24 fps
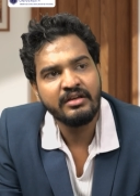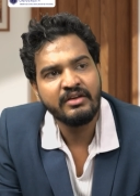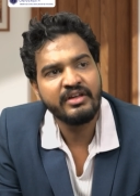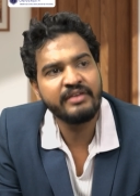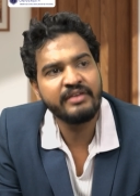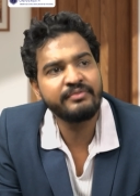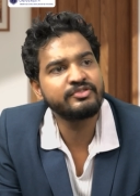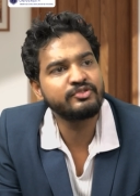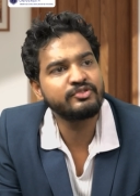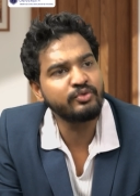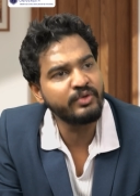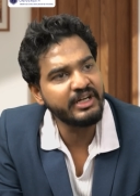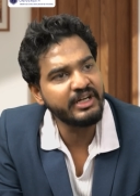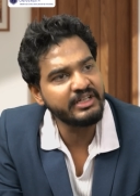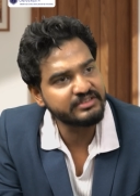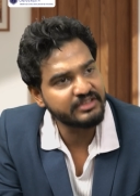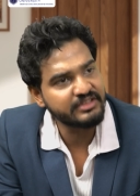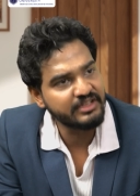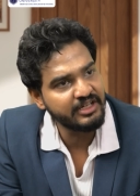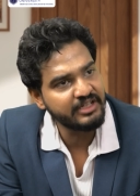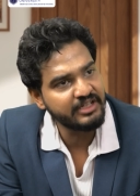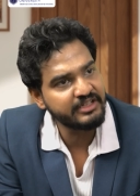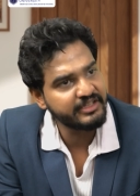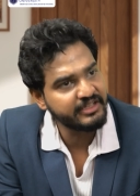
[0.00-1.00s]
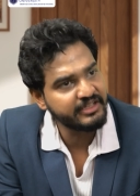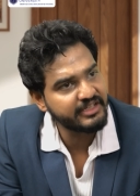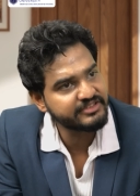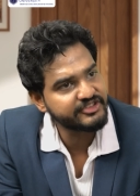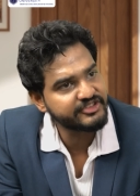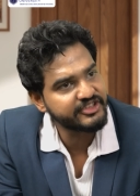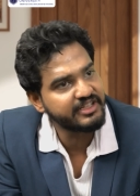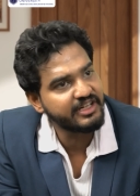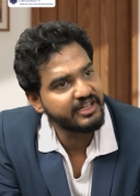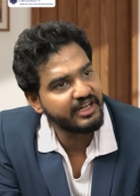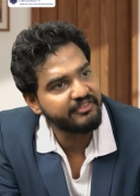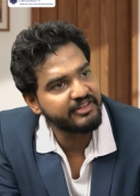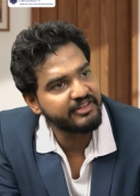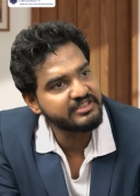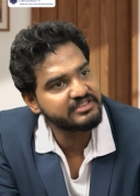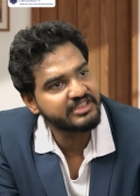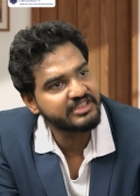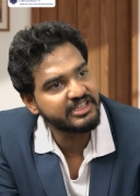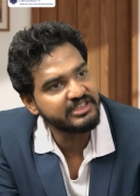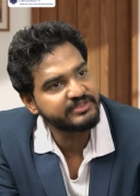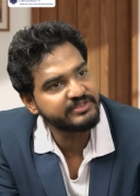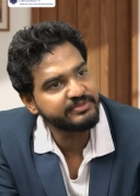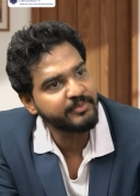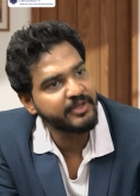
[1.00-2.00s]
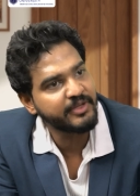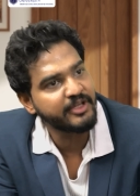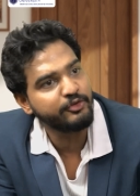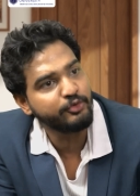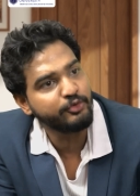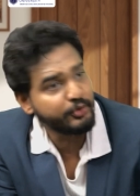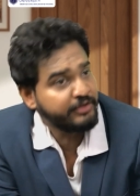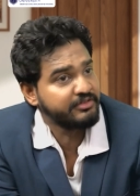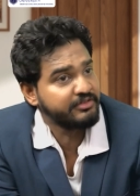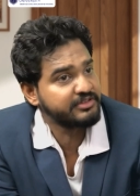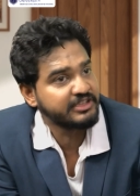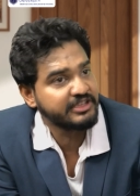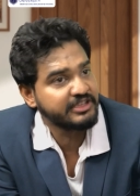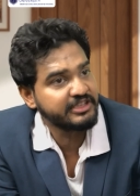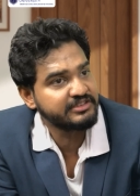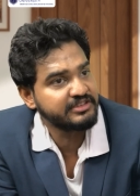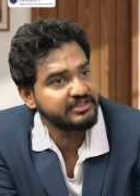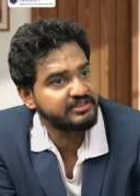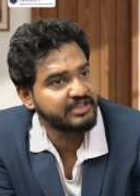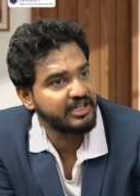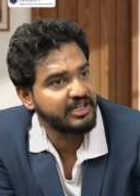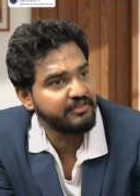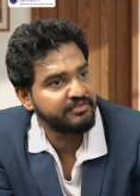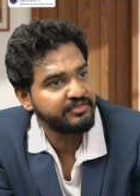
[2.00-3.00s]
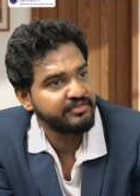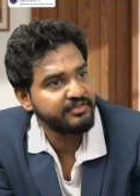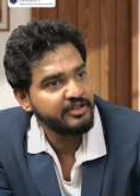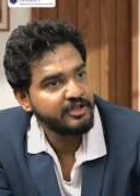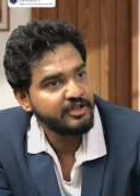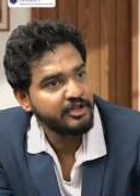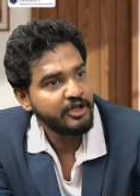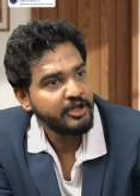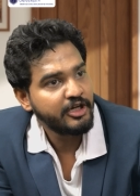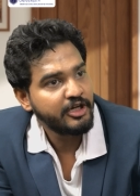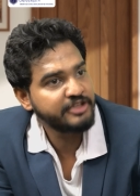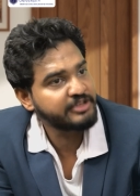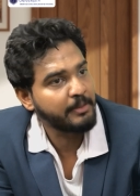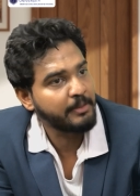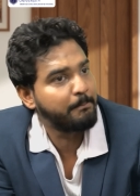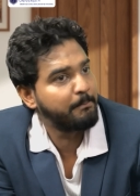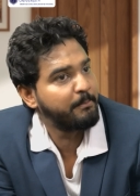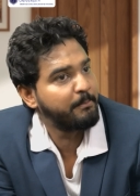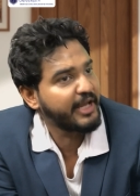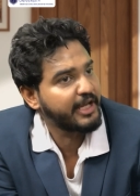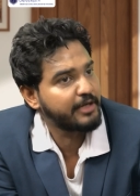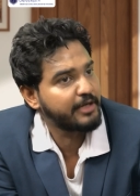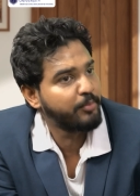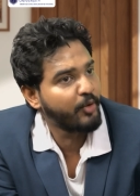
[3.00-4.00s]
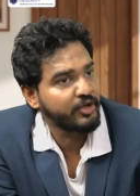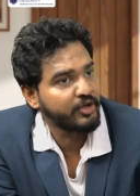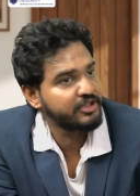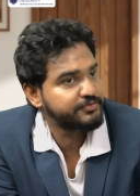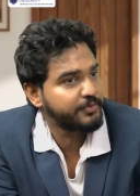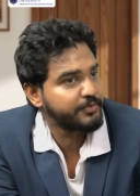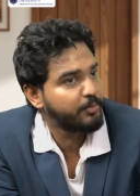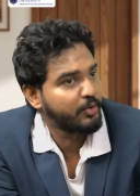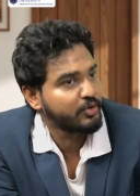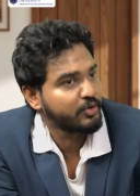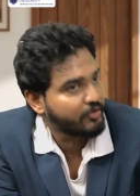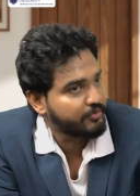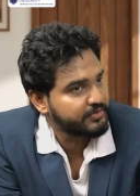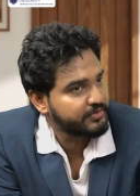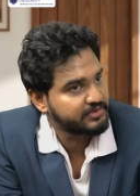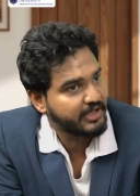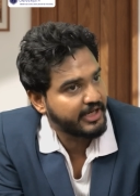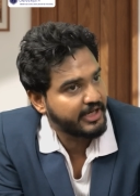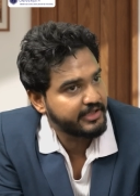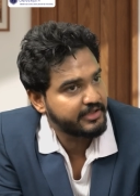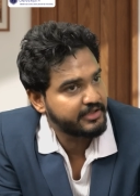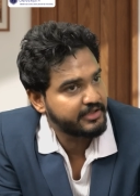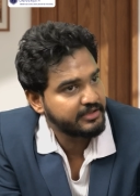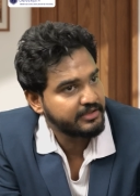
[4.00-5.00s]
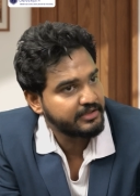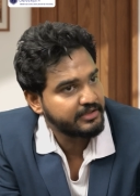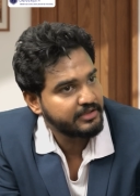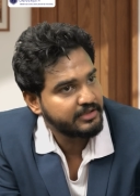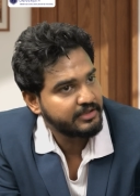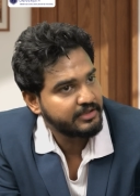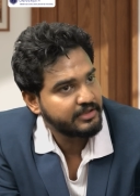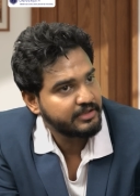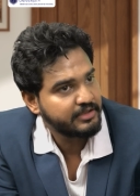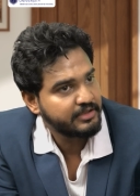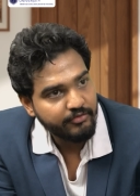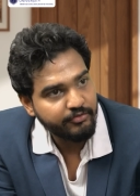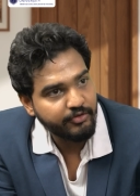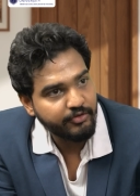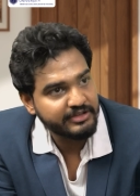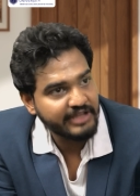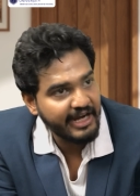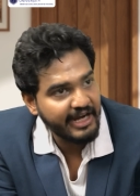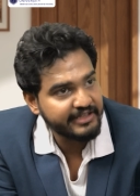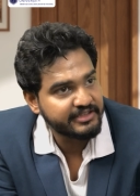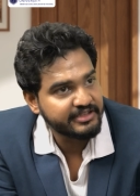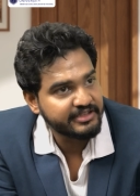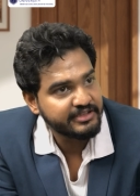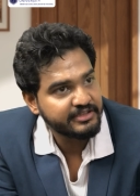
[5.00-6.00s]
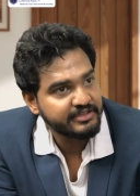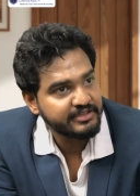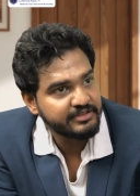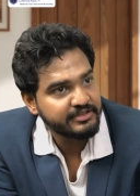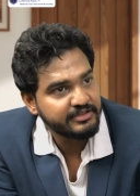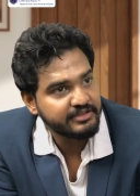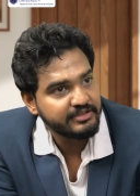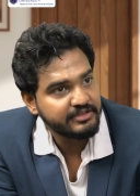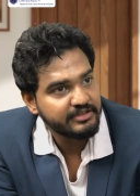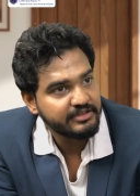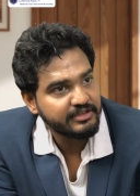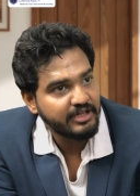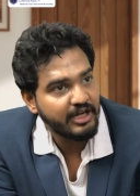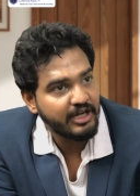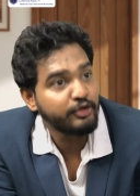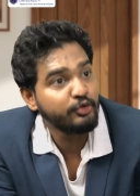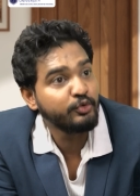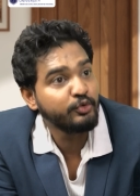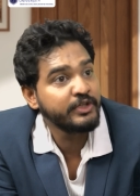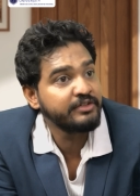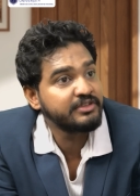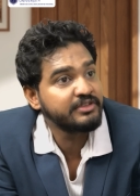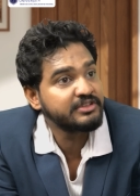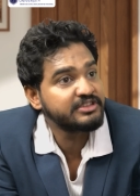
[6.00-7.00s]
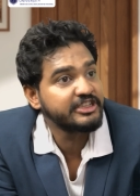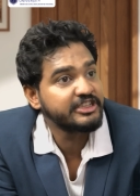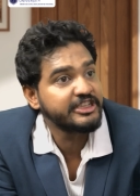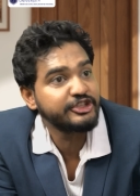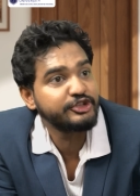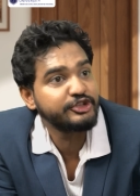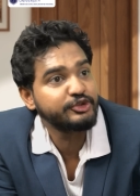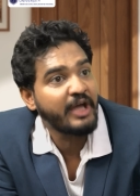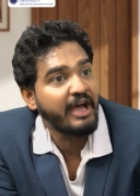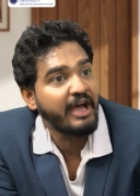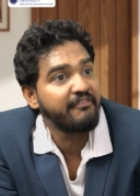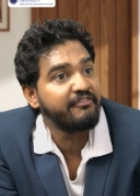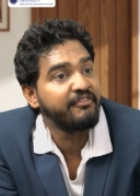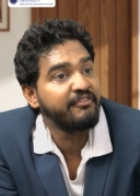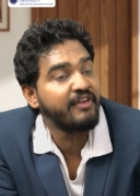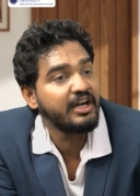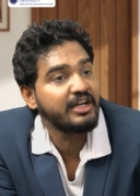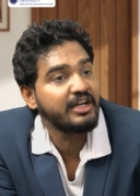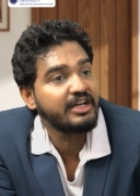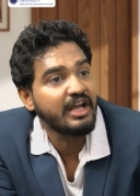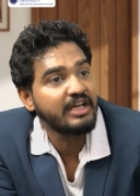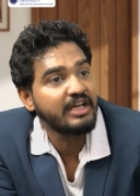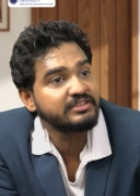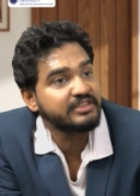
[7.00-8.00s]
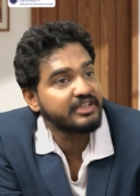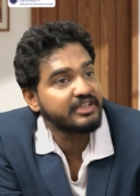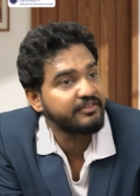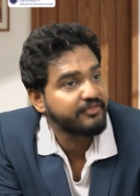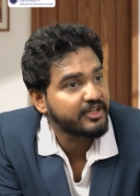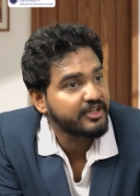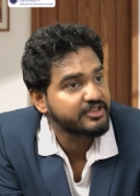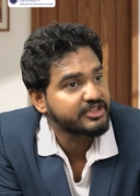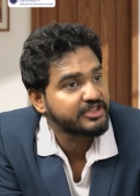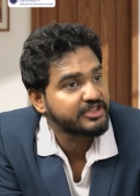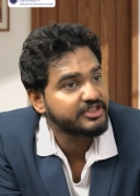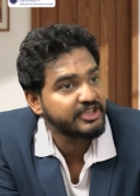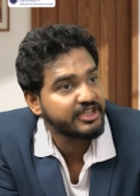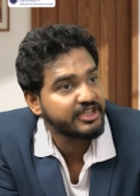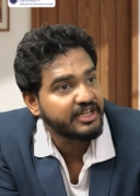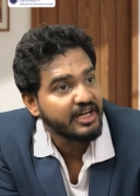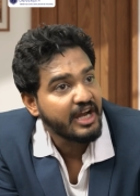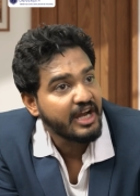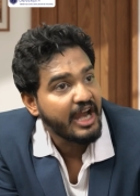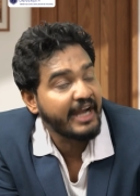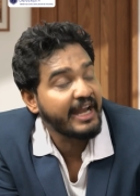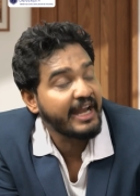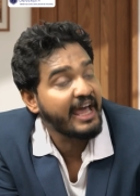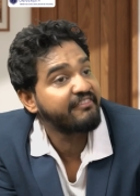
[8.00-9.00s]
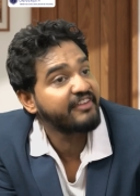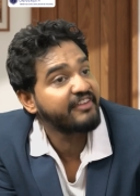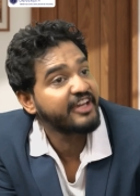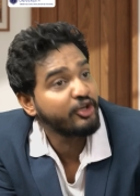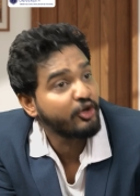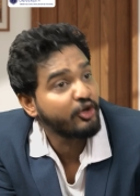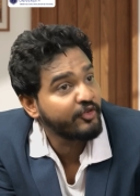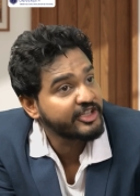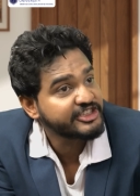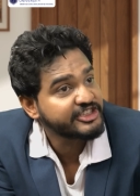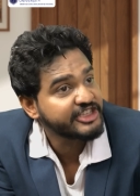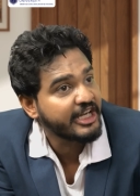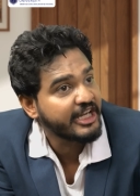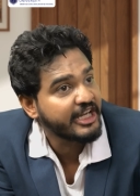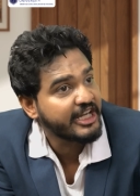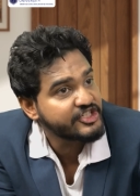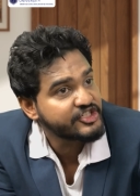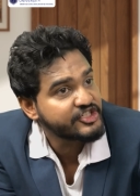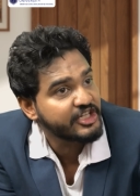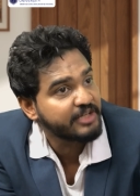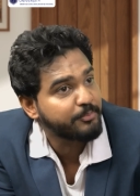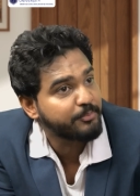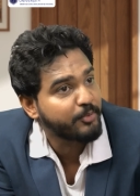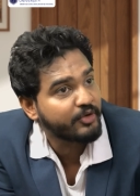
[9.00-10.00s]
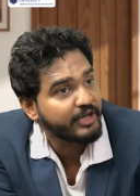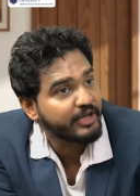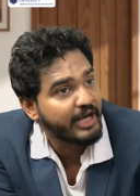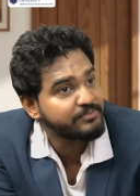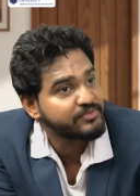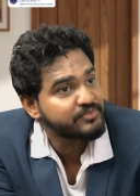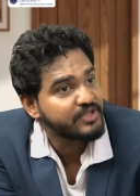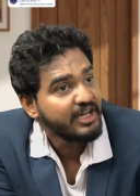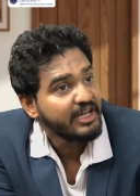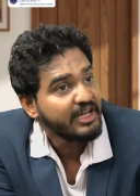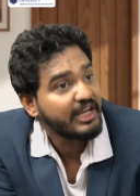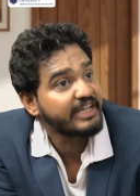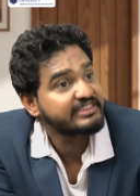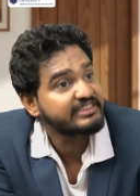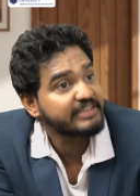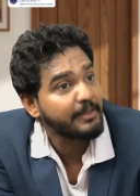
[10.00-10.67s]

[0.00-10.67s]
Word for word: if students learn industry-relevant skills from their universities itself, it's a big bonus for both of us, right? For that, a university should have world-class infrastructure and have innovation teaching programs like